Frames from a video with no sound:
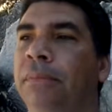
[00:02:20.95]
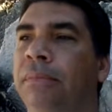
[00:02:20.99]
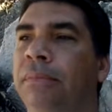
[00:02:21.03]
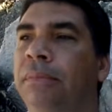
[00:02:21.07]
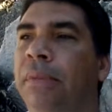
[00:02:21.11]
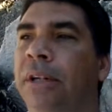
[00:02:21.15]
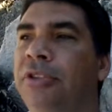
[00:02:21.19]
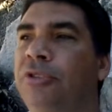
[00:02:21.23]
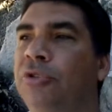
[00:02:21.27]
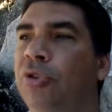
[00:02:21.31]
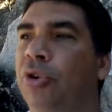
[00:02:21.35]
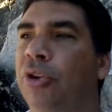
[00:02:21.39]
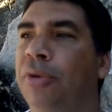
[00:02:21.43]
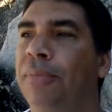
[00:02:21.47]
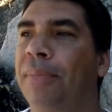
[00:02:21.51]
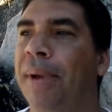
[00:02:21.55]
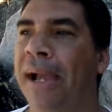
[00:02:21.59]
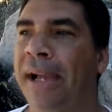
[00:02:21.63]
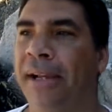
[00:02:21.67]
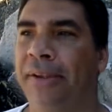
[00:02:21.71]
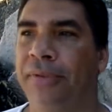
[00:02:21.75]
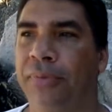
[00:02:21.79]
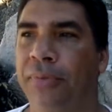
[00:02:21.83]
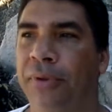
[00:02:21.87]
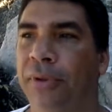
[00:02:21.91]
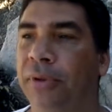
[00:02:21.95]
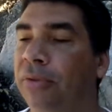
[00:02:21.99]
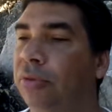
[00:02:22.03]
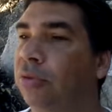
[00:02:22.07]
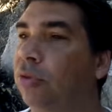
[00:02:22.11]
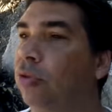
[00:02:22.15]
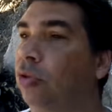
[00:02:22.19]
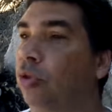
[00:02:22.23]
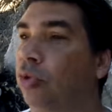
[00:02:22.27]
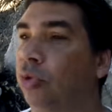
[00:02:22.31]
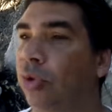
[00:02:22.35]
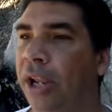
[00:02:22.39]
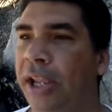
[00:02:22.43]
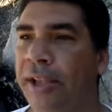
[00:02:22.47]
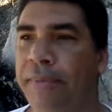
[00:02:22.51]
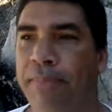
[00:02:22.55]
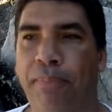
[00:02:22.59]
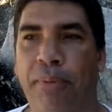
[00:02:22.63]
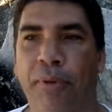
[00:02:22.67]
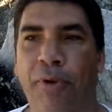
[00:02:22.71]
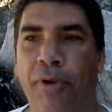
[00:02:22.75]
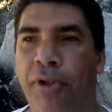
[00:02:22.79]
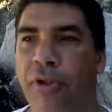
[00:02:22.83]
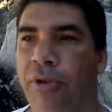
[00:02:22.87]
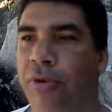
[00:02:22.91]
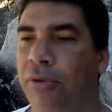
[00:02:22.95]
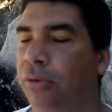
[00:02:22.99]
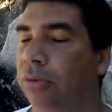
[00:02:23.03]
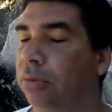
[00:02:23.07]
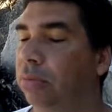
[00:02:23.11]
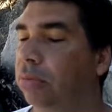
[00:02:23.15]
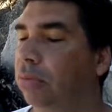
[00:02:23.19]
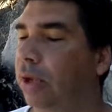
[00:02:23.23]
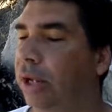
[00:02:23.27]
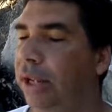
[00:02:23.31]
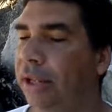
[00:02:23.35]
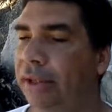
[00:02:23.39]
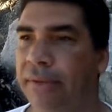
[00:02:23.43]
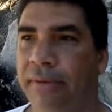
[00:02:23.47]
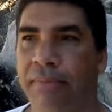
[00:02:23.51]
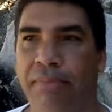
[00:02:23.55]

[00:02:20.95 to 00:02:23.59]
by John Maxwell. Great book, great